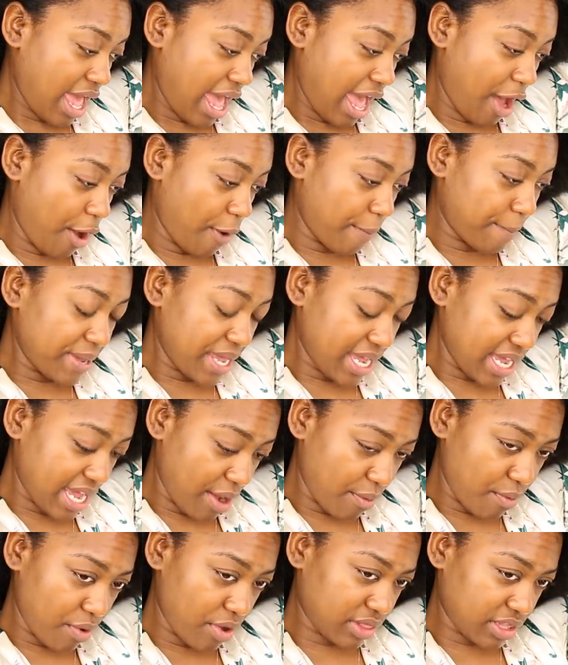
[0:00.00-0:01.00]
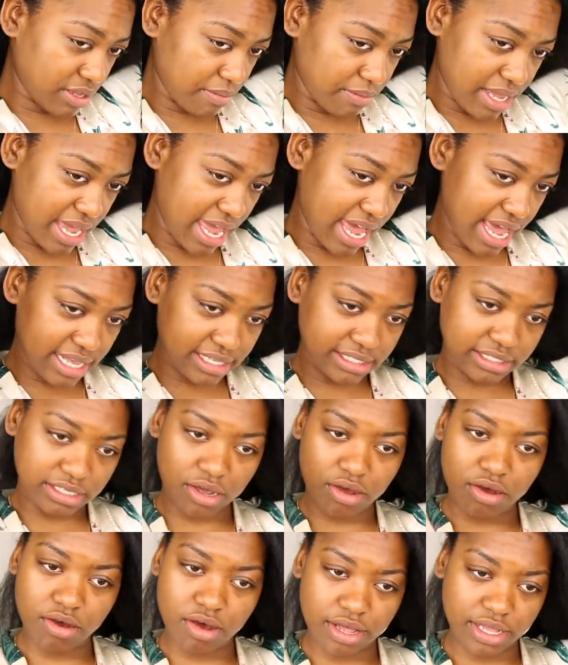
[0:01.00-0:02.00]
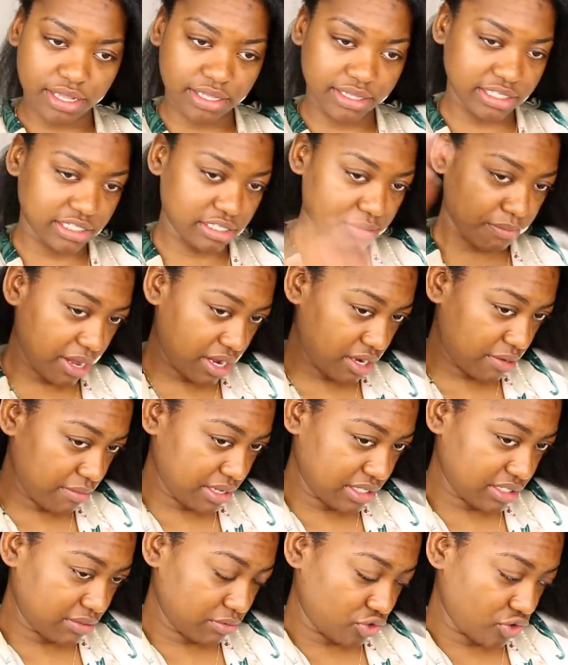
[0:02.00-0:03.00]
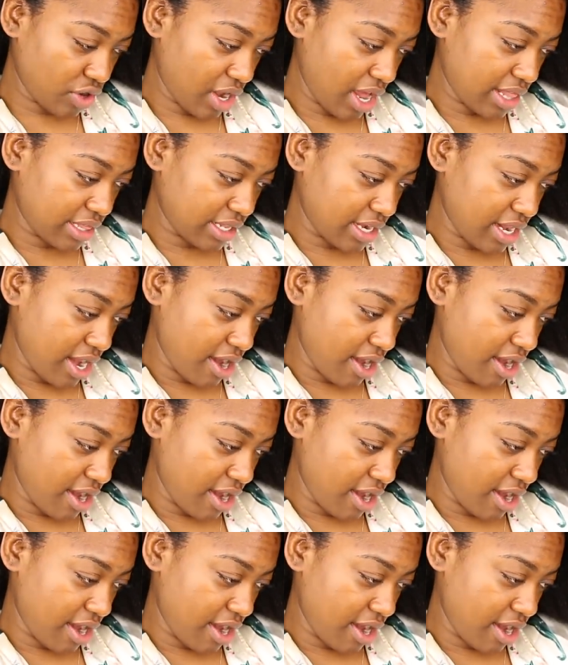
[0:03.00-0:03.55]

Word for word: how big I want them yet, so this is about to be some trial and